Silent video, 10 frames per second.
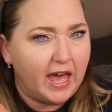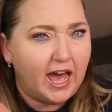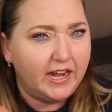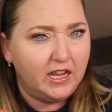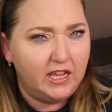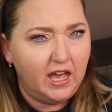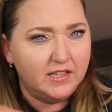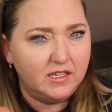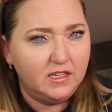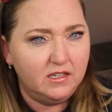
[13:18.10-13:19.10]
bad. It
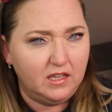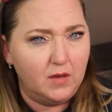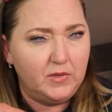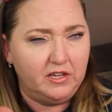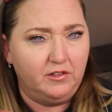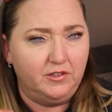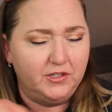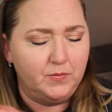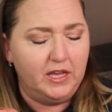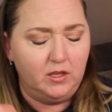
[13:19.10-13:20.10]
has a chemical
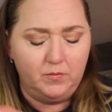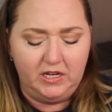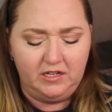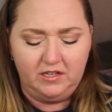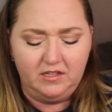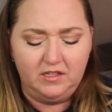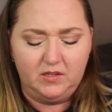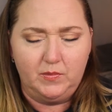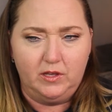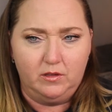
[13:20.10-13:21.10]
smell, but it doesn't
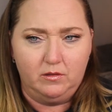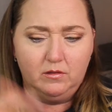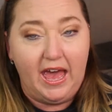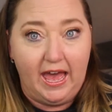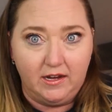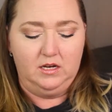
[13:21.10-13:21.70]
smell bad.